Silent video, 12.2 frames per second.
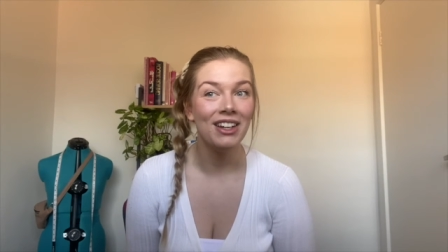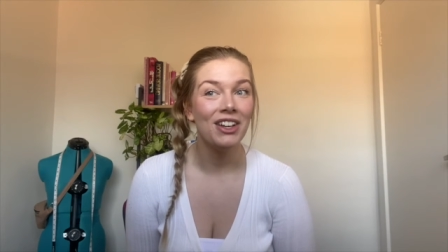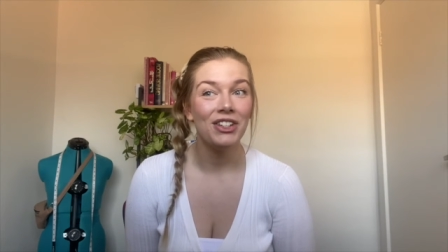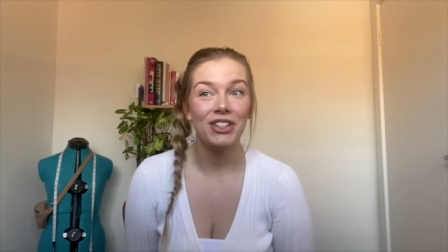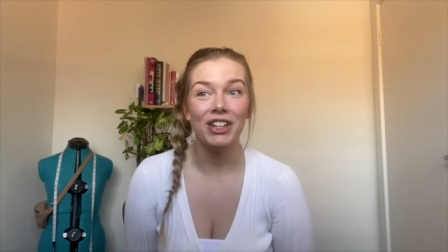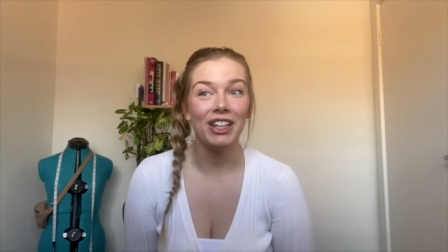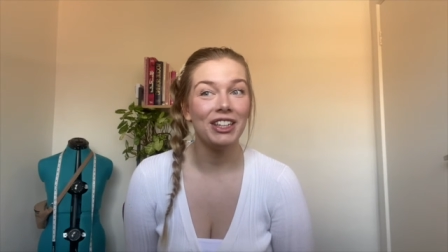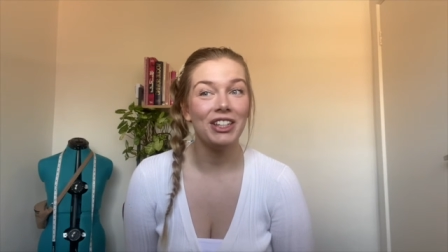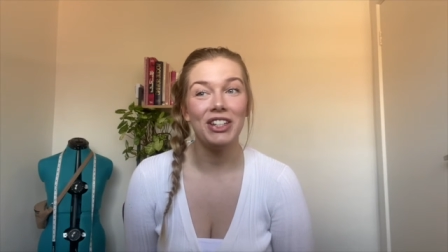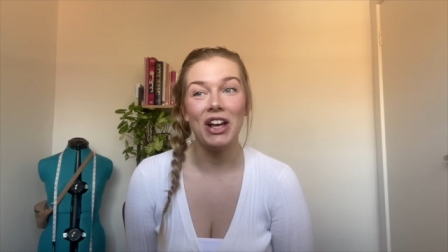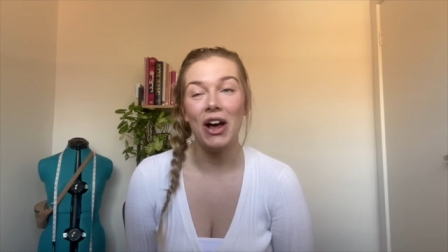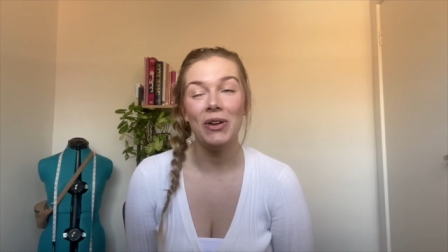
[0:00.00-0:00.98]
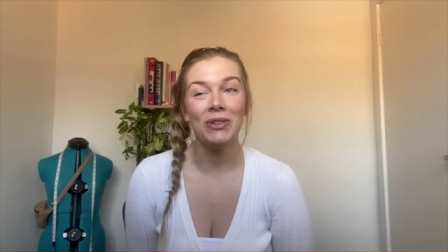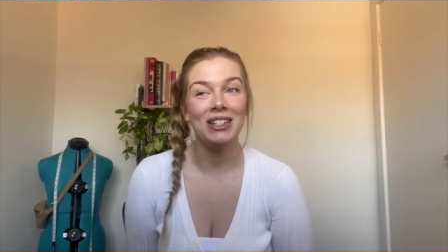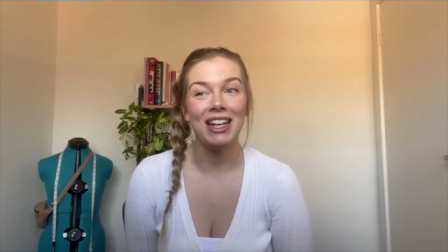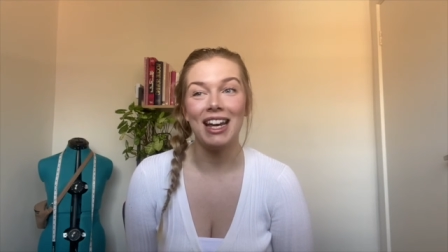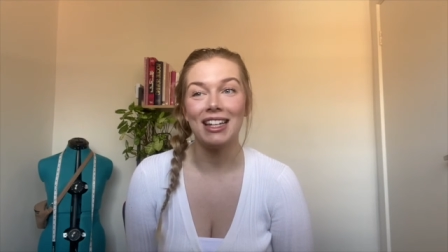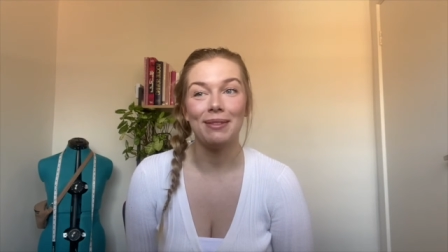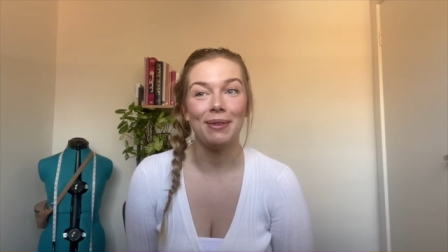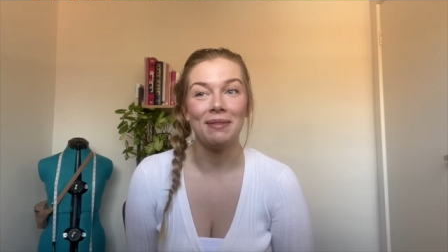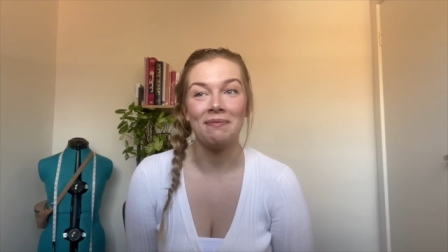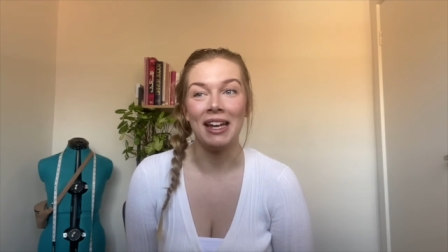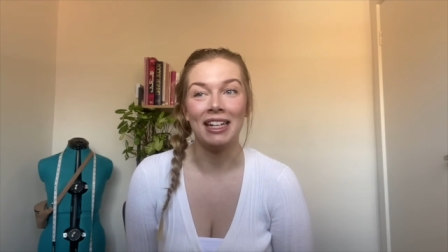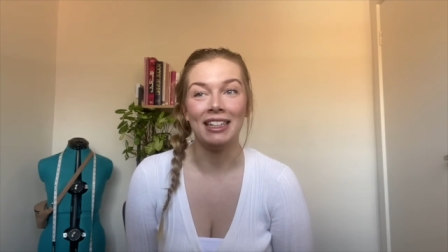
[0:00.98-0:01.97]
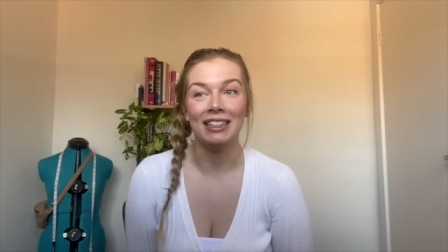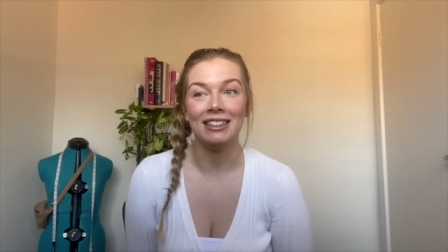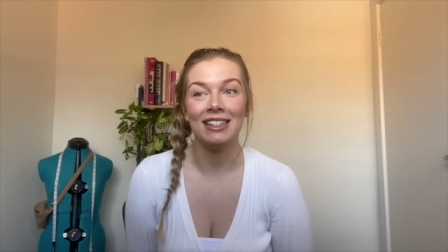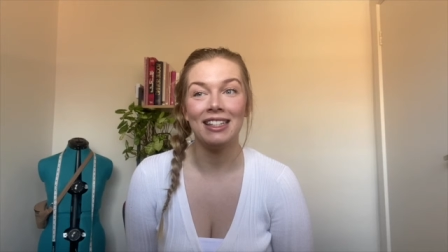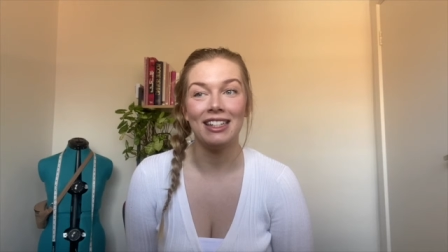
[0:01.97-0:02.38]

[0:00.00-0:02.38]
So like this whole day has been meetings.